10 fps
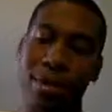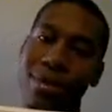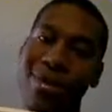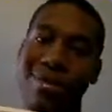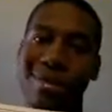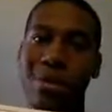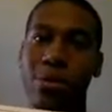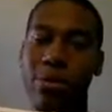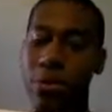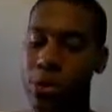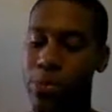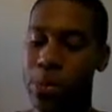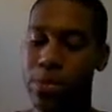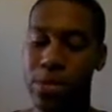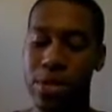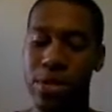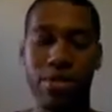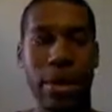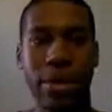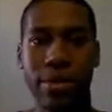So this is a little bit more expensive than just
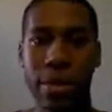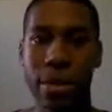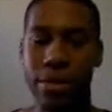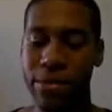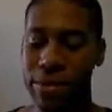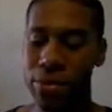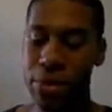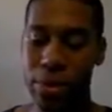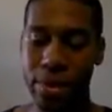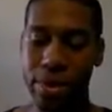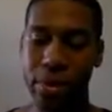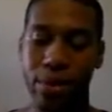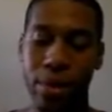buying the ground beef and doing it myself.